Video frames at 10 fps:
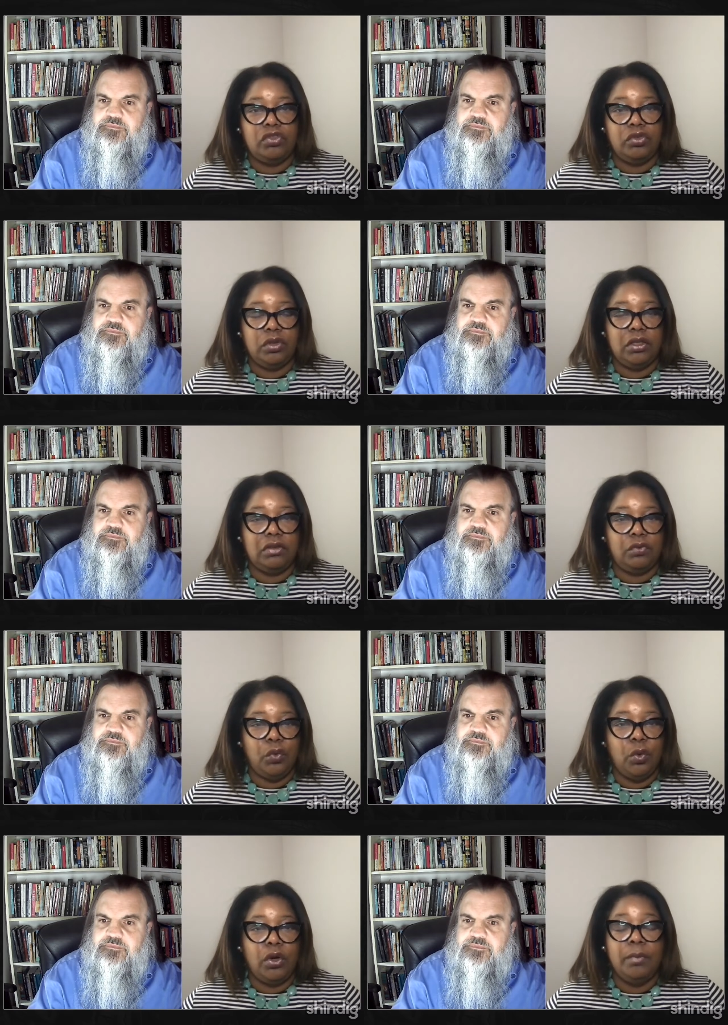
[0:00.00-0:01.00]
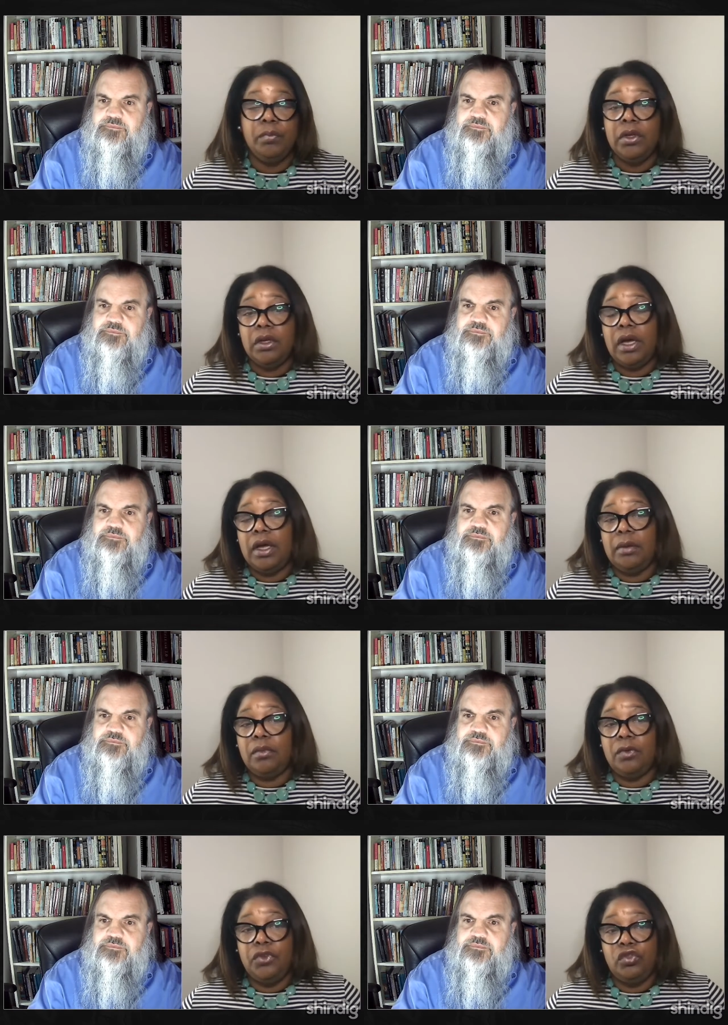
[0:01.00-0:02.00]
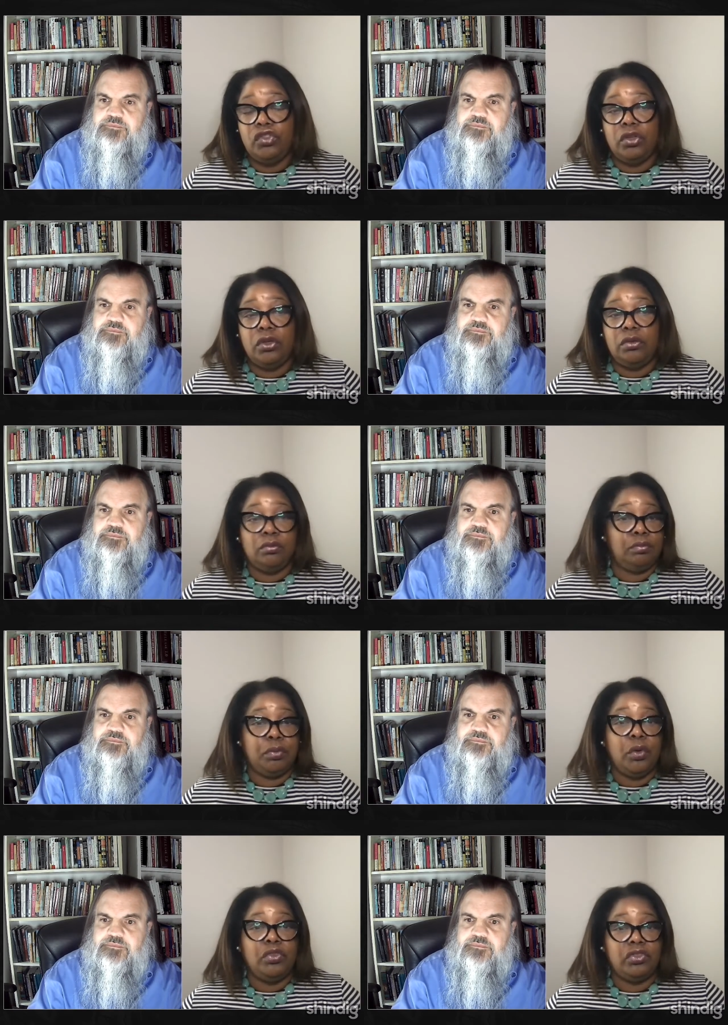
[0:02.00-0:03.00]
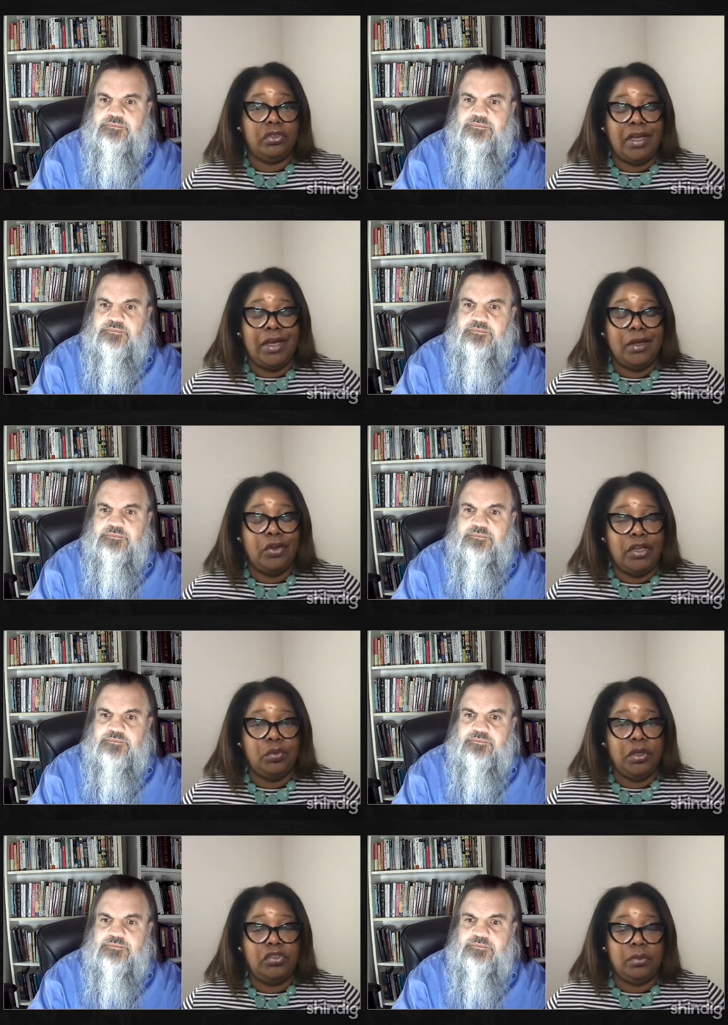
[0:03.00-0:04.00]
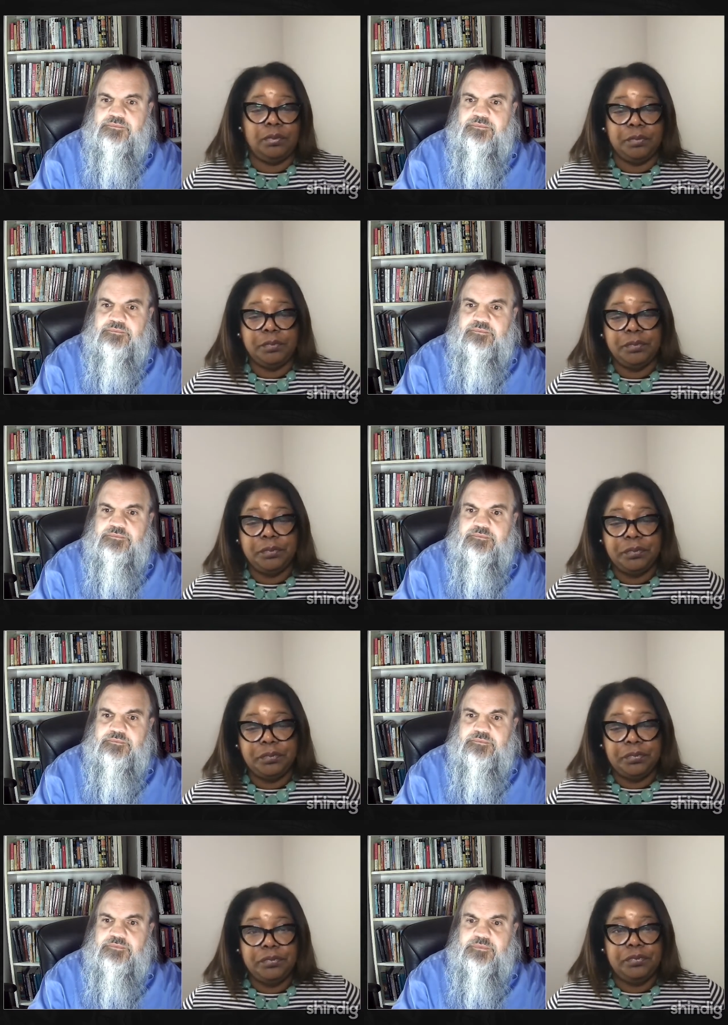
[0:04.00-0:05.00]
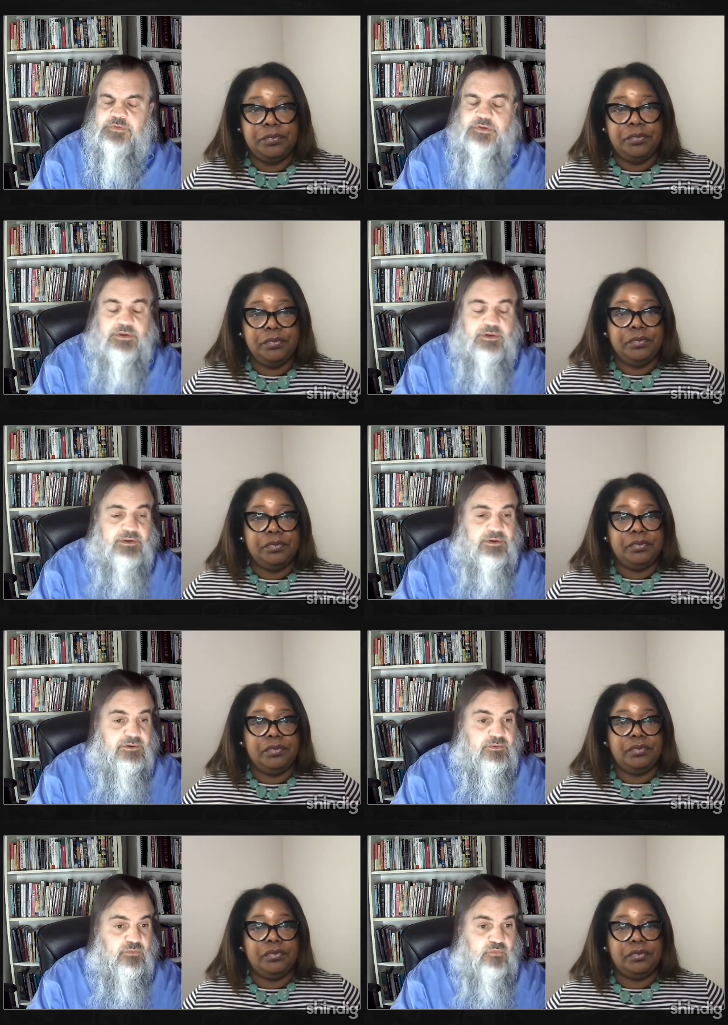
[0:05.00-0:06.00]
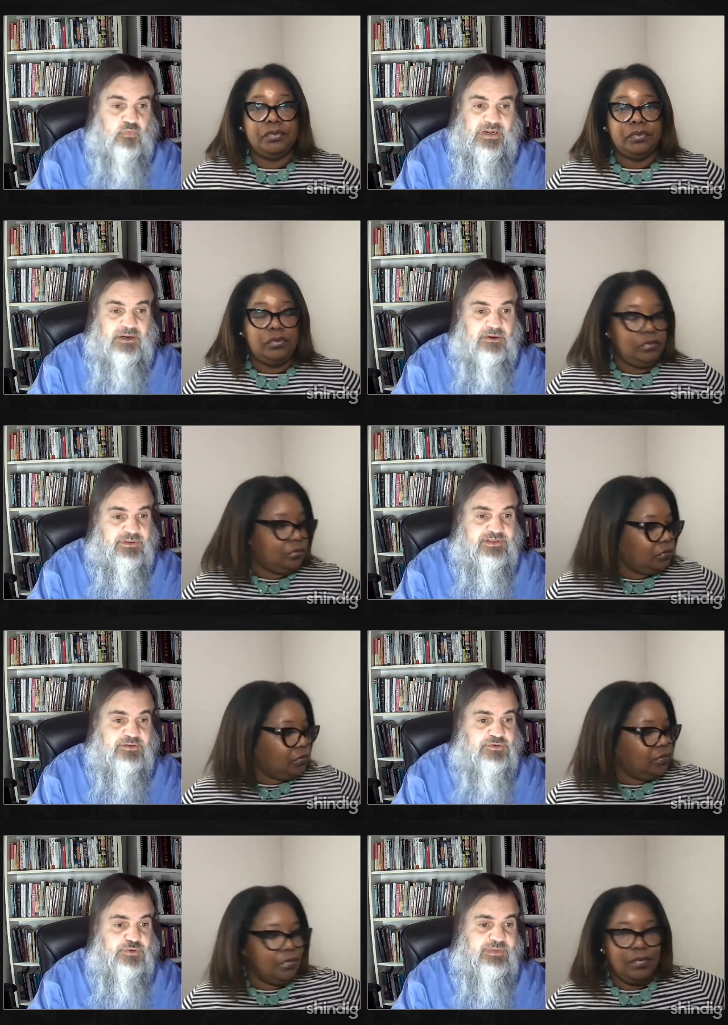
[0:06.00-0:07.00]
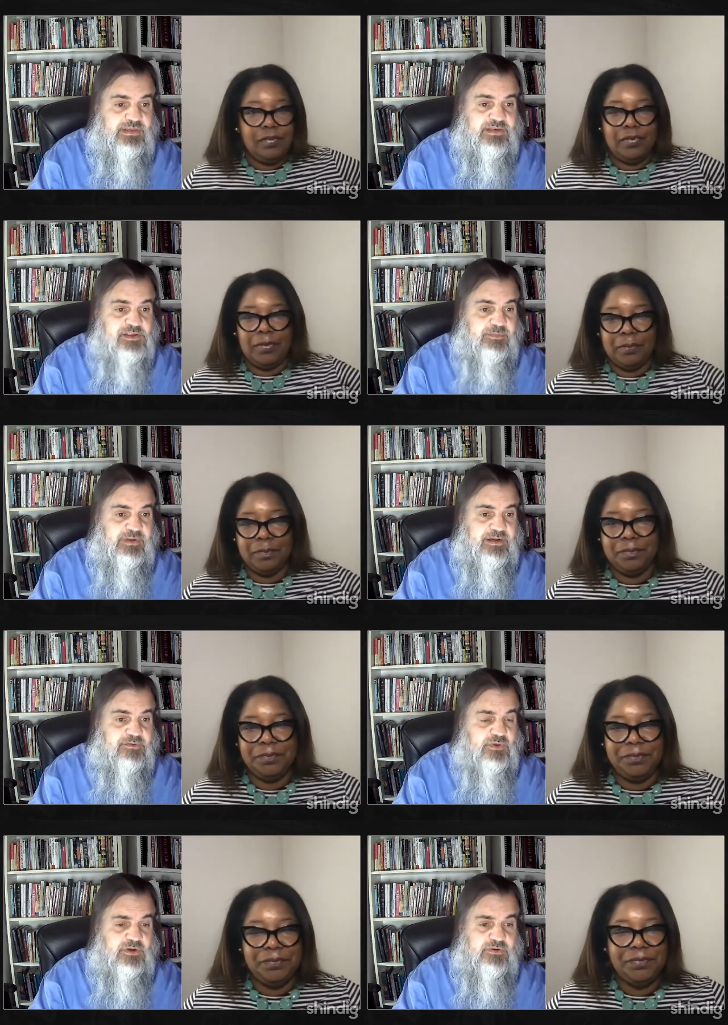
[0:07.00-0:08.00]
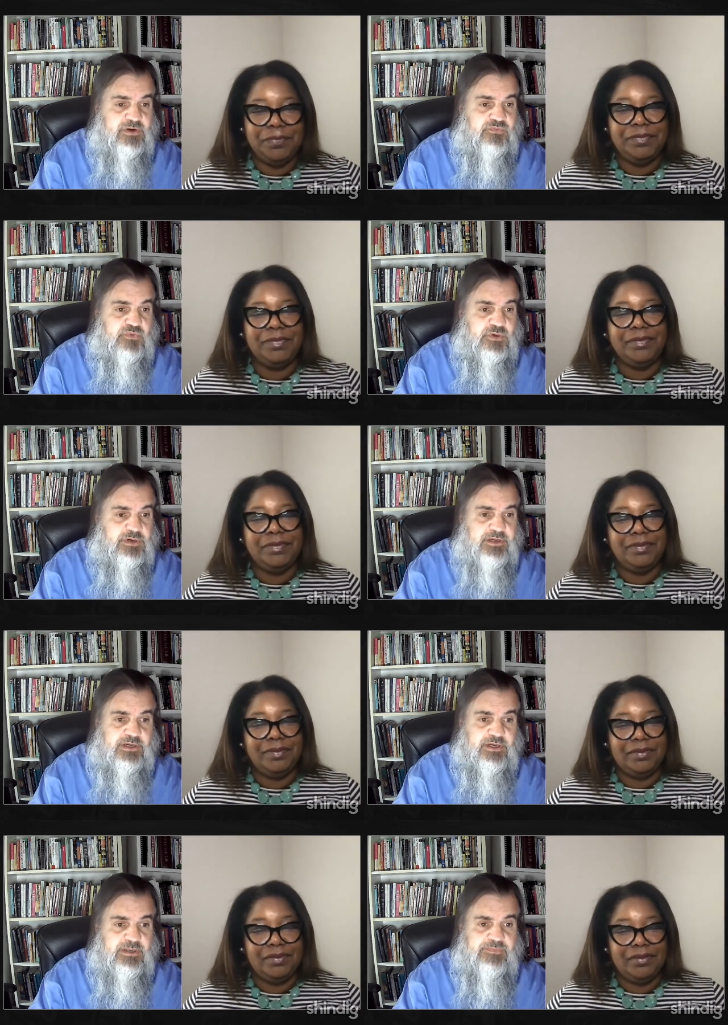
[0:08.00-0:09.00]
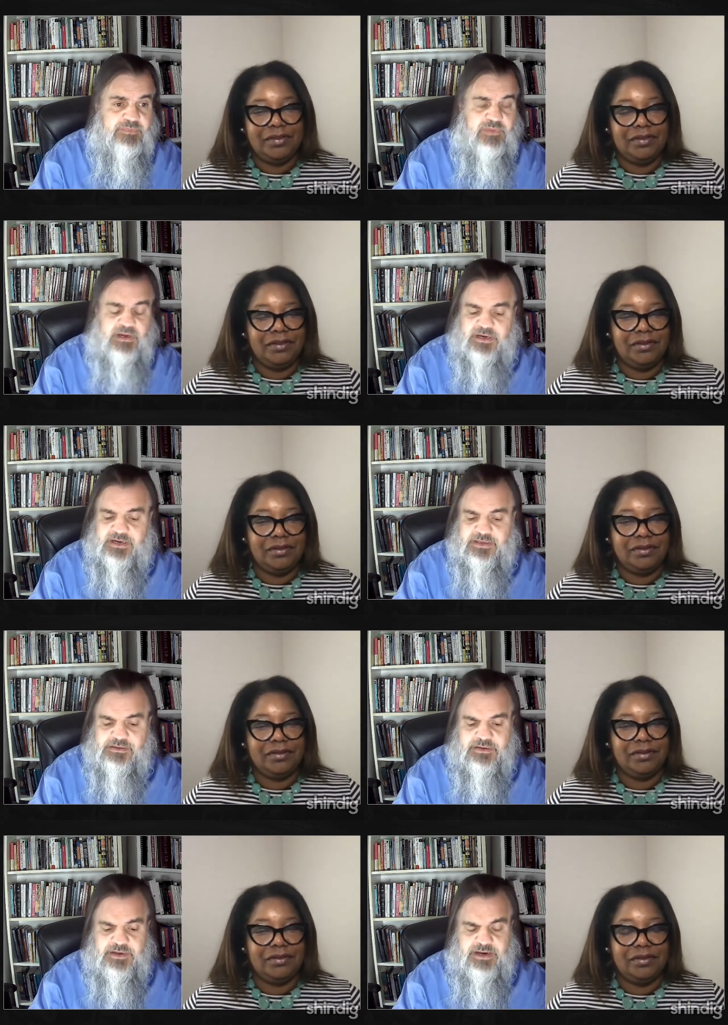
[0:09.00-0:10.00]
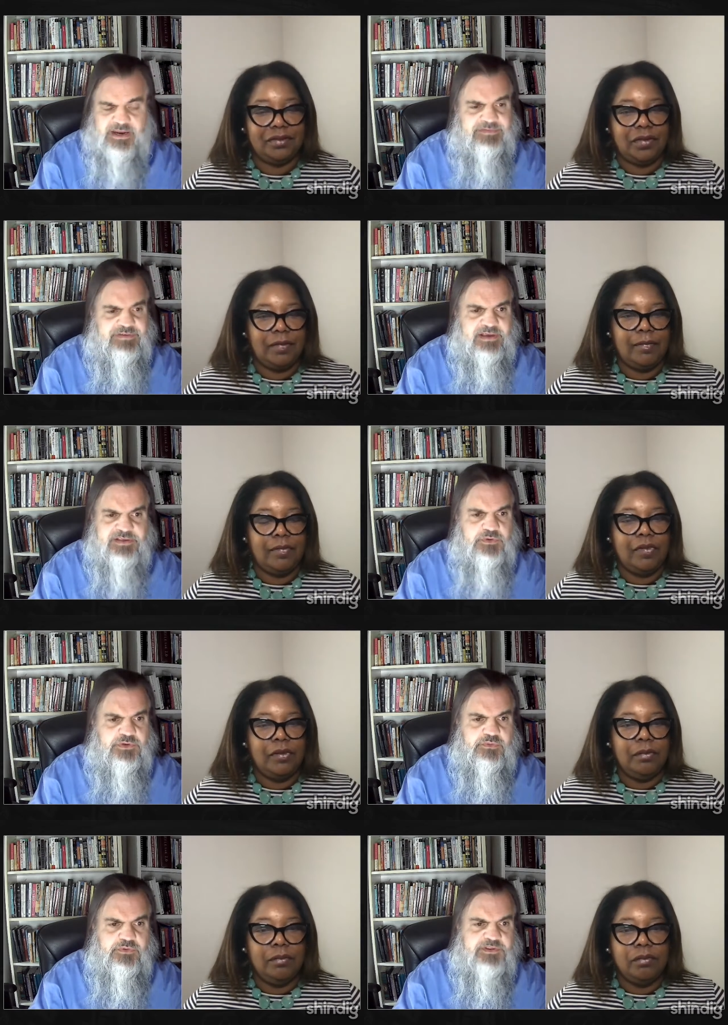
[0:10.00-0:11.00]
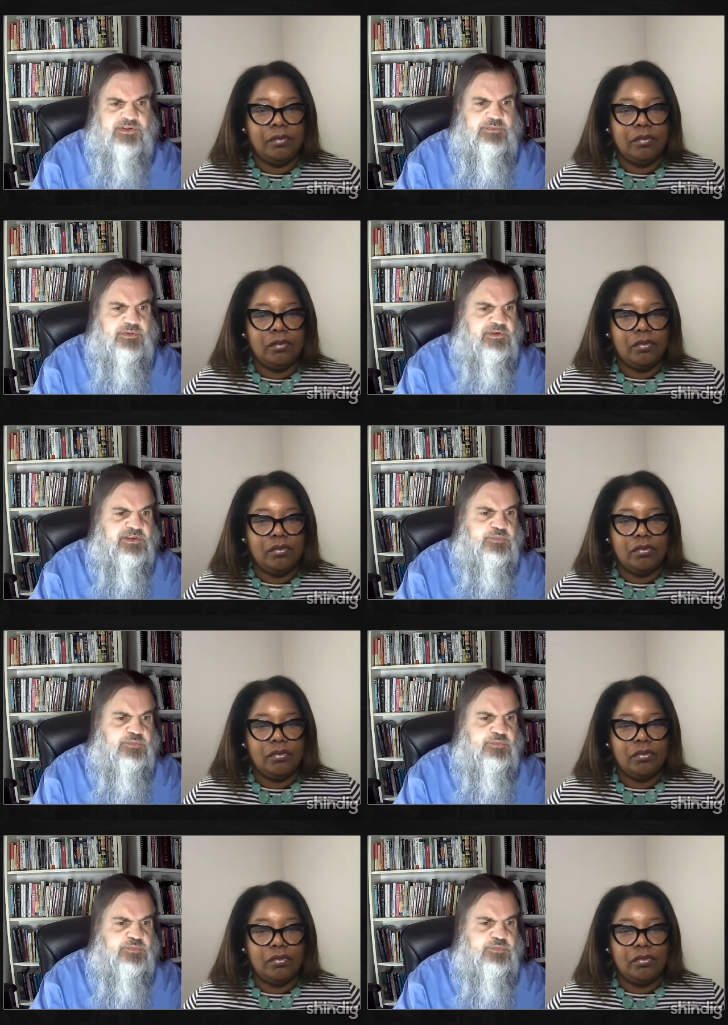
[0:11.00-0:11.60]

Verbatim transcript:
Speaker 1: those students for a future post-graduation.
Speaker 2: Wow, that's a tremendous amount of work. I have to ask, what do some of those supports